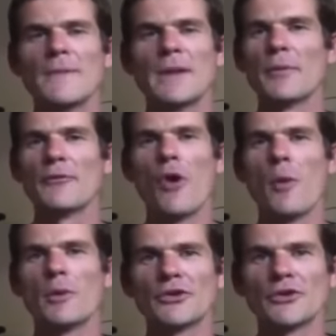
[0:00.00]
Your
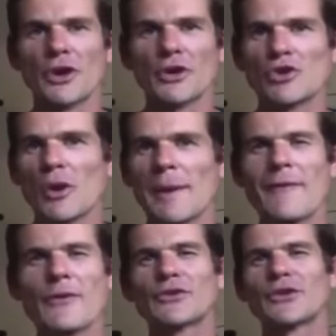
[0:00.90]
performance is gonna drop,
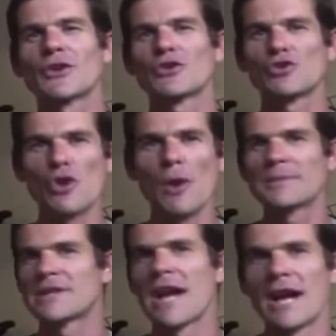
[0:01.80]
everything's gonna
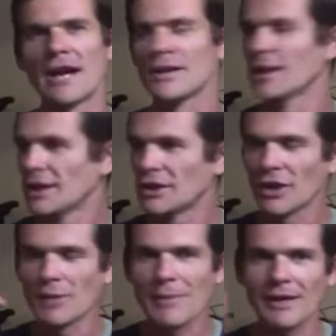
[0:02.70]
drop down.
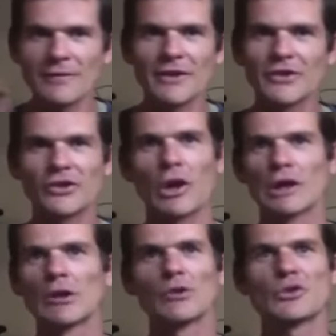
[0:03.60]
You're gonna manifest
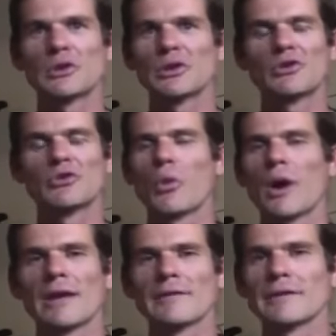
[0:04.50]
psychological issues,
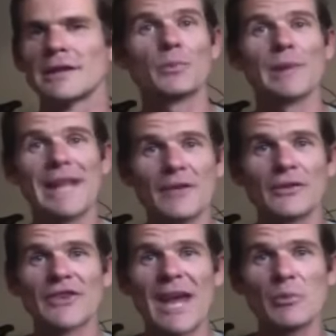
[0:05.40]
whatever. Plenty of
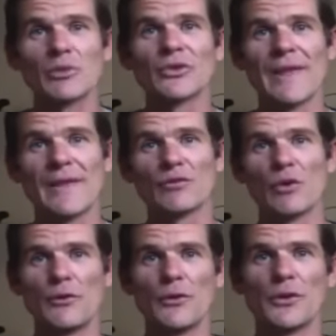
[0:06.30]
examples of that in the
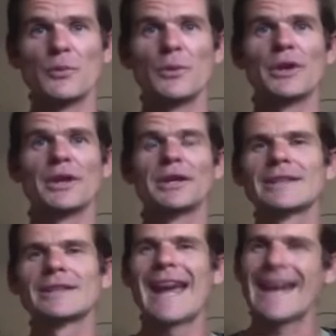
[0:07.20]
raw food
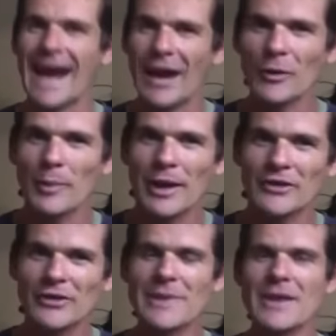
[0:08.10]
community. Cacao
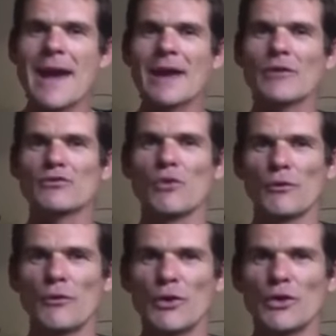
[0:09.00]
dependence, I mean, the amount of raw
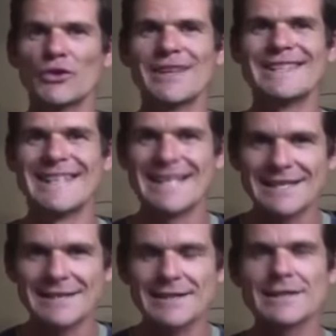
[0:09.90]
fooders
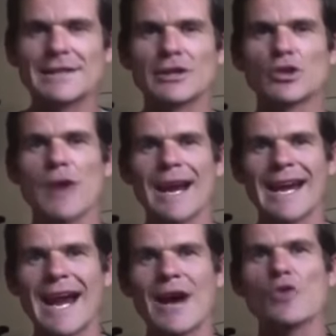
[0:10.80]
addicted to
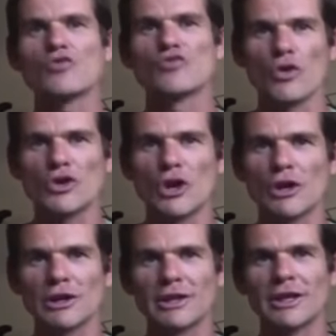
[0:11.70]
cacao, raw
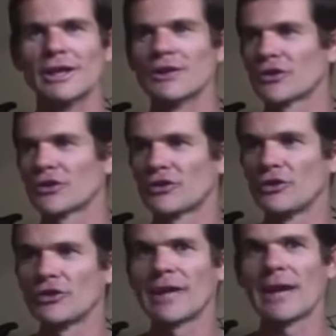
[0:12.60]
chocolate, just
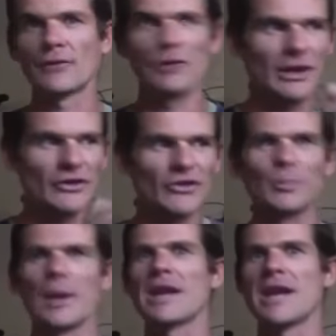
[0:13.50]
using that for like a
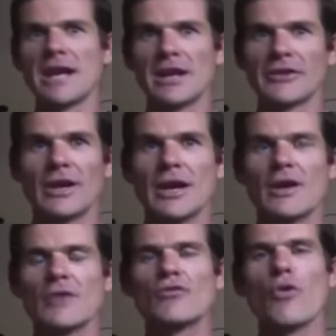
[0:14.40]
speed hit. Just,
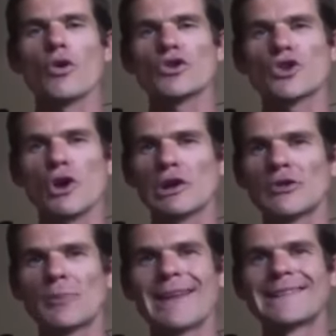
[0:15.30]
raw chocolate
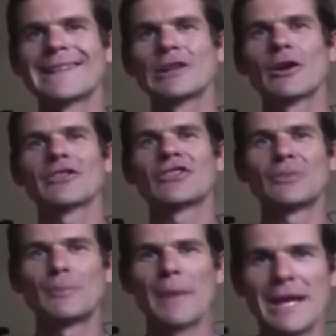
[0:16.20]
is basically like
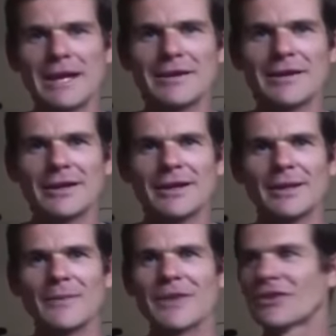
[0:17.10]
speed.
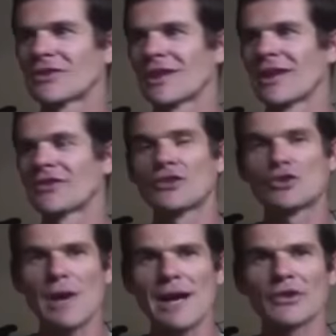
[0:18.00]
It's just, it's a
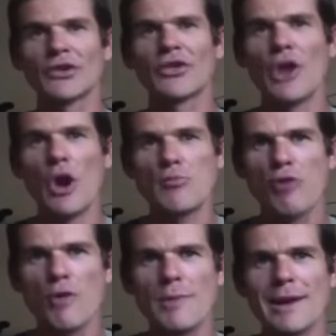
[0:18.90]
drug. It's
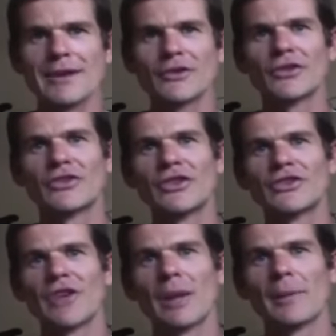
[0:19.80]
theobromine. It's the
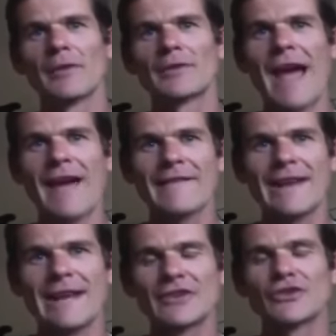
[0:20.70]
sister element of
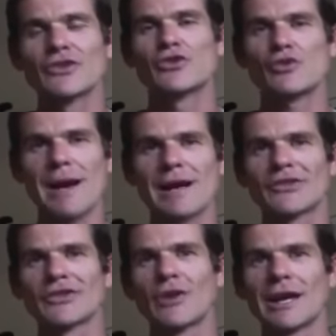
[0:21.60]
caffeine. It's a drug.
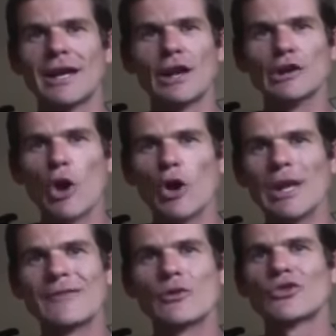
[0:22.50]
It's like
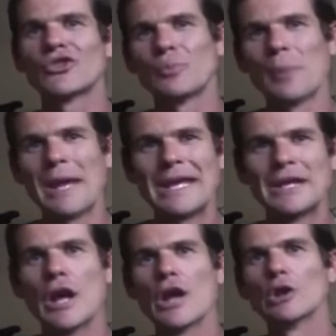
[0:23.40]
low-level
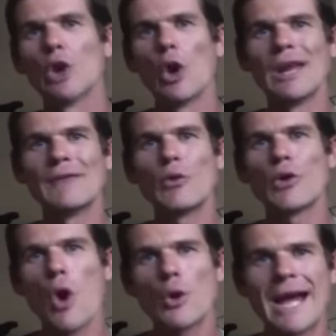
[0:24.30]
speed, low-level
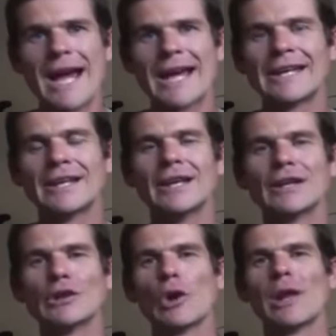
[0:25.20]
cocaine,
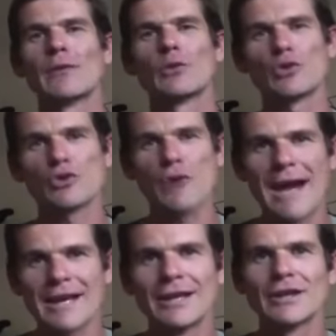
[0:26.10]
low-level
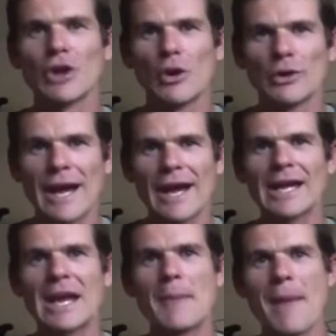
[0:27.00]
crack
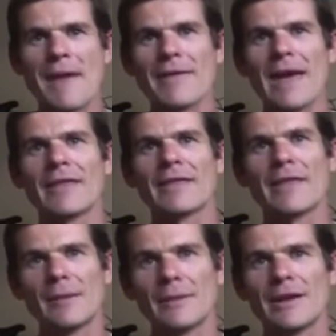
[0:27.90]
cocaine,
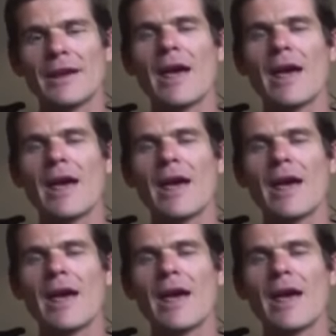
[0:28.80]
methamphetamine.